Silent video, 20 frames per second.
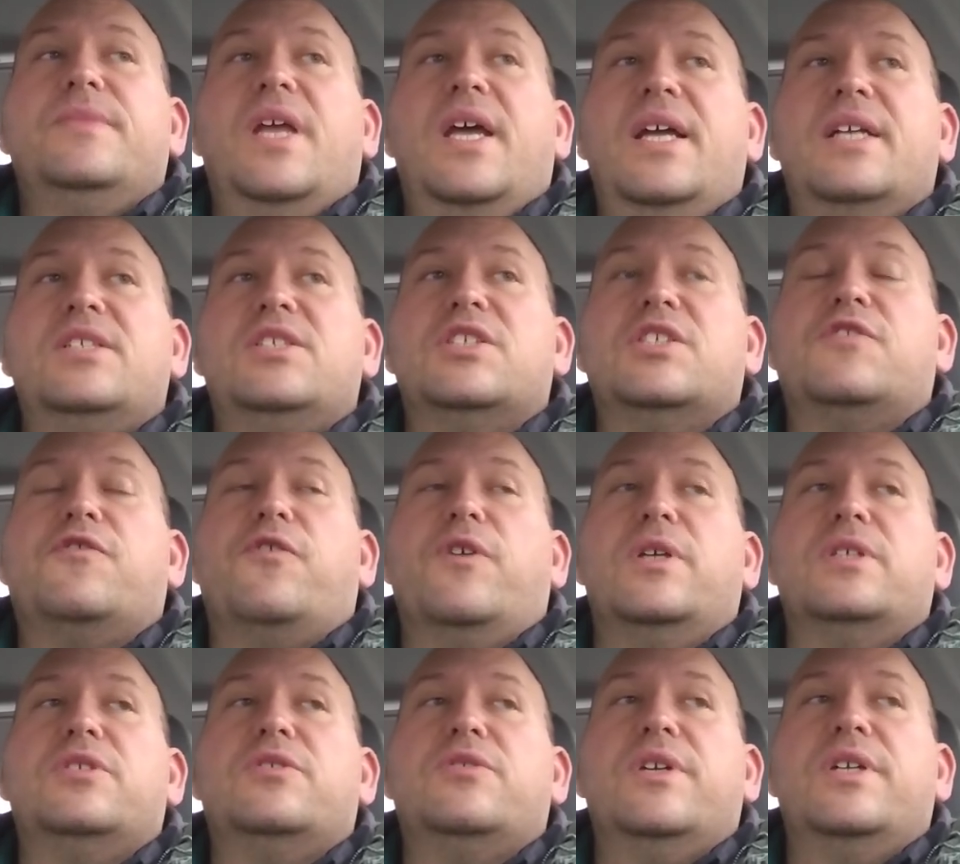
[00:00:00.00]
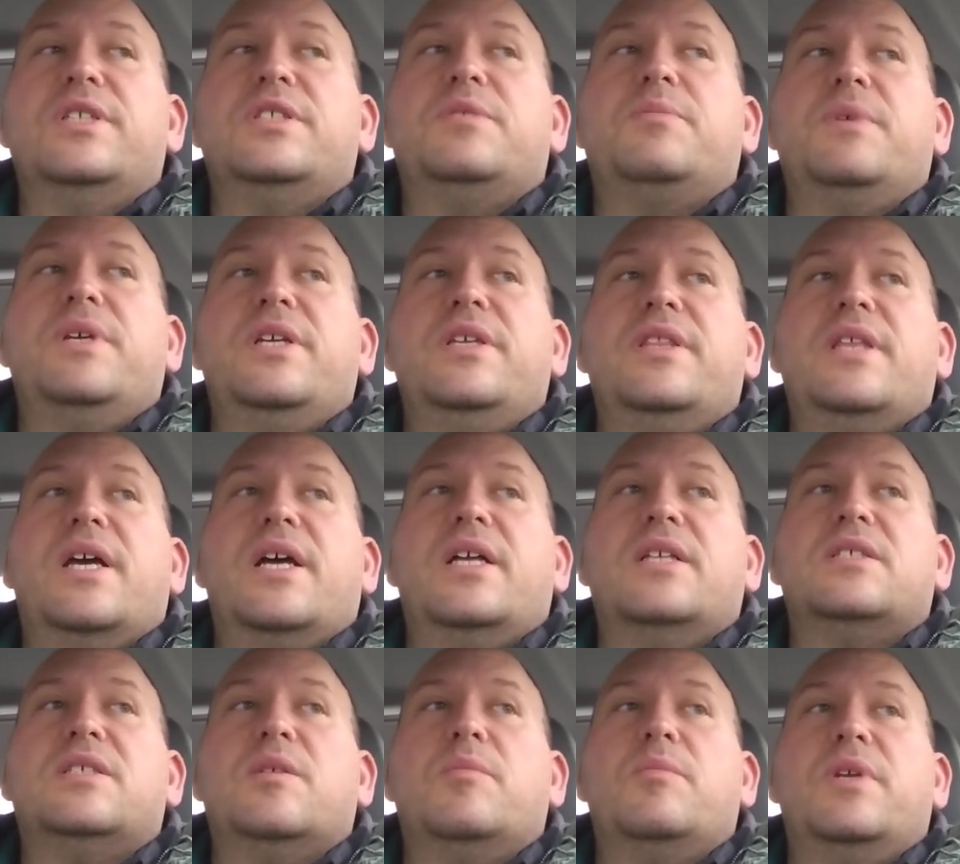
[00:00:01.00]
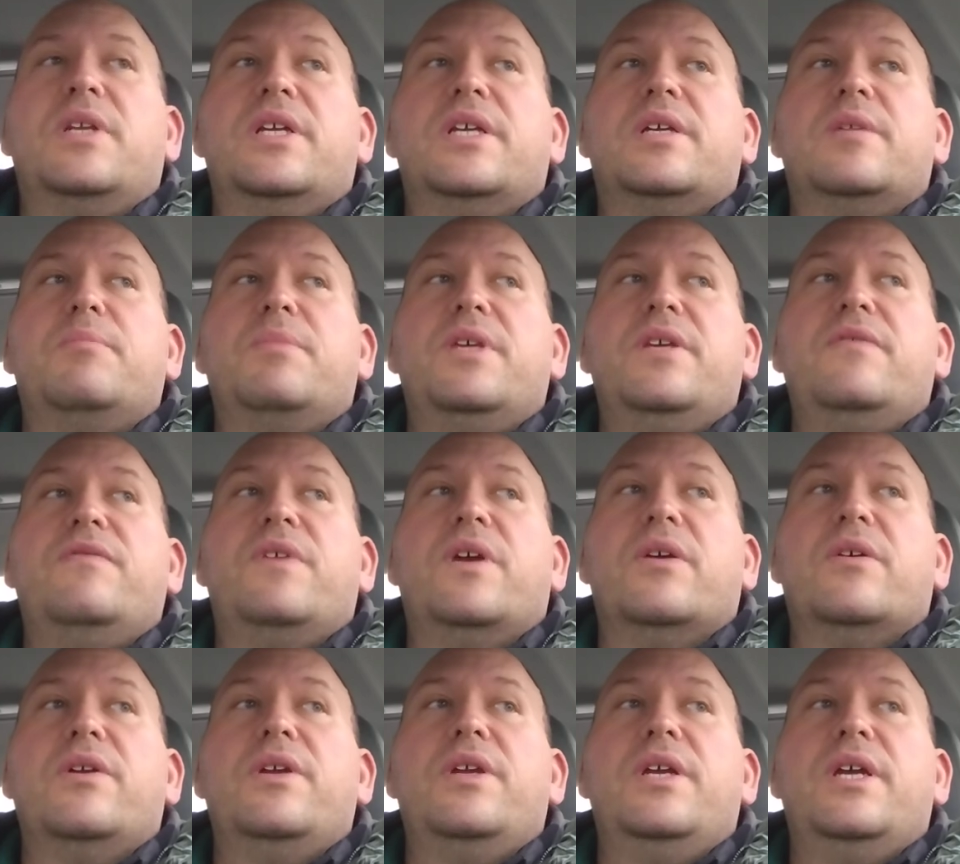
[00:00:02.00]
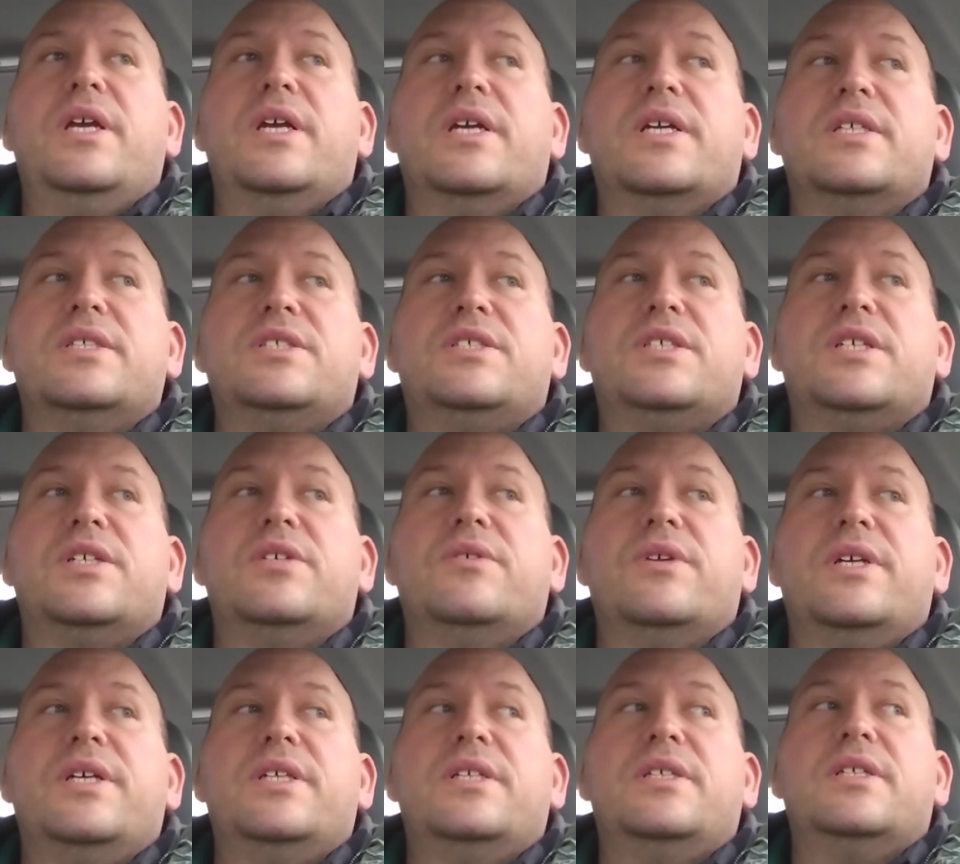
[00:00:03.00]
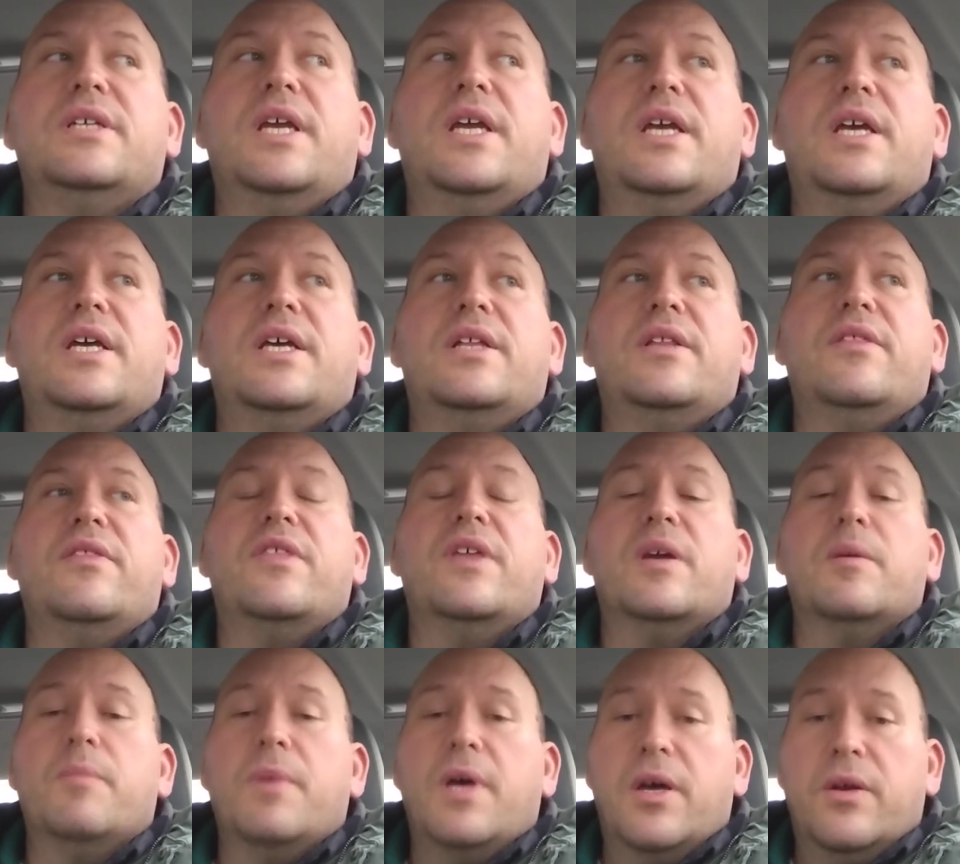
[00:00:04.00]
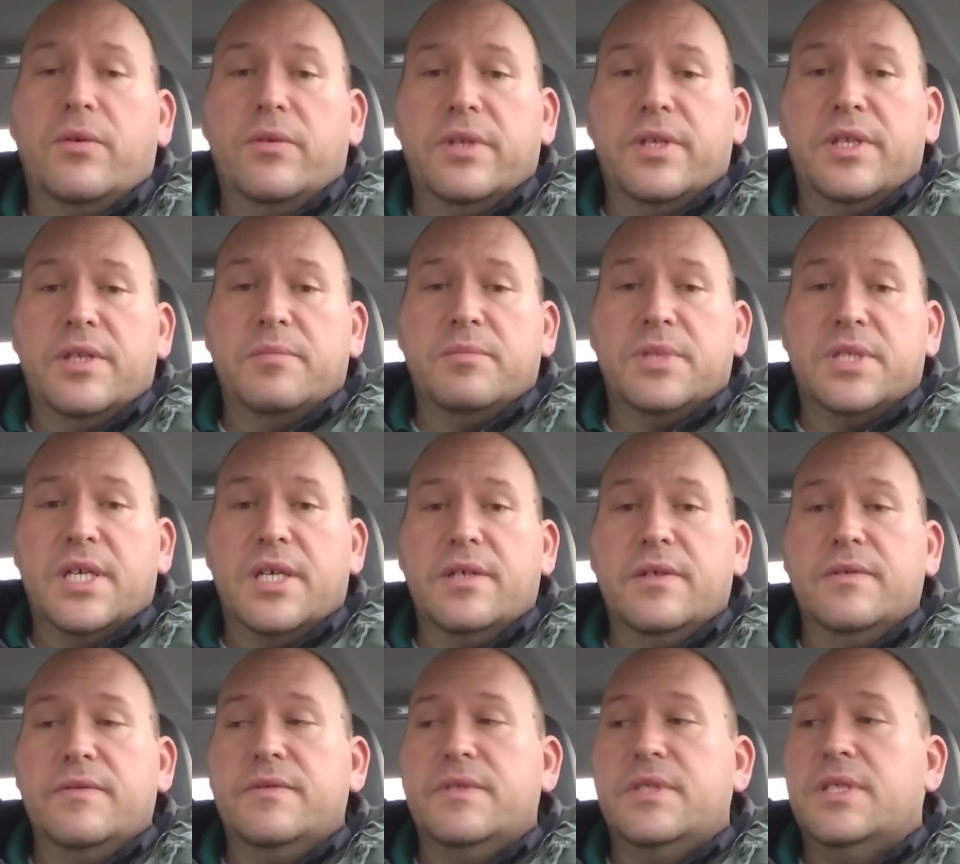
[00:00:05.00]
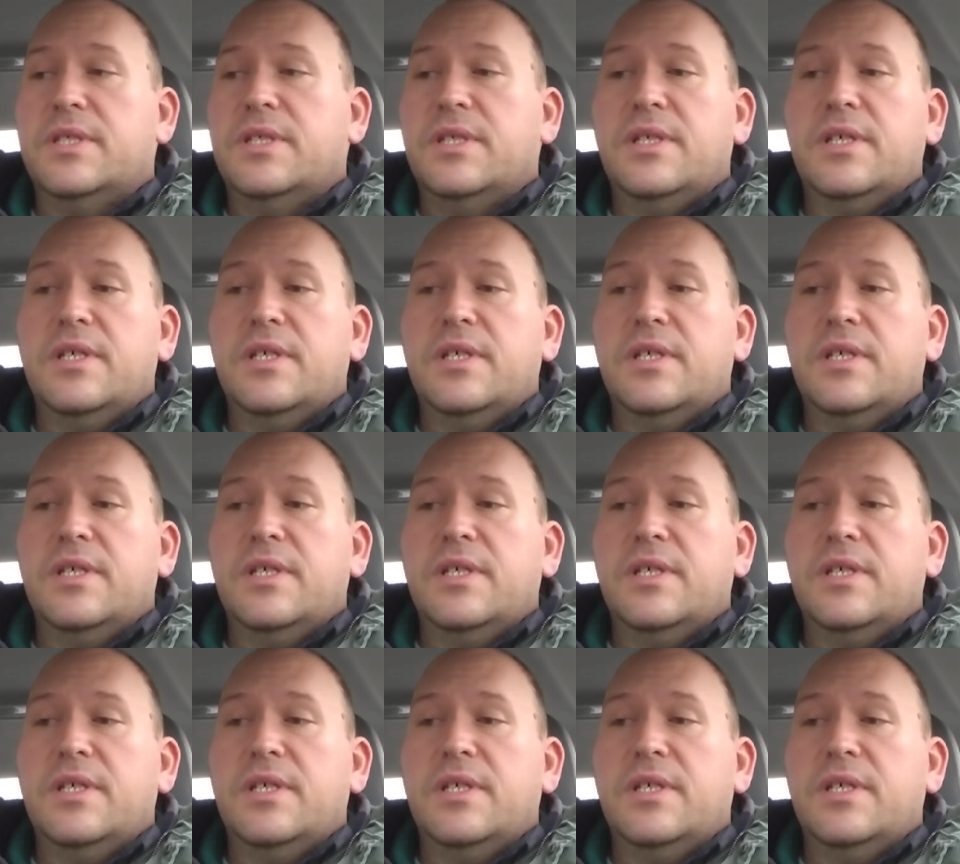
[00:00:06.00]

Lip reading: it just frustrates me that somebody could be very inconsiderate and think about only themselves.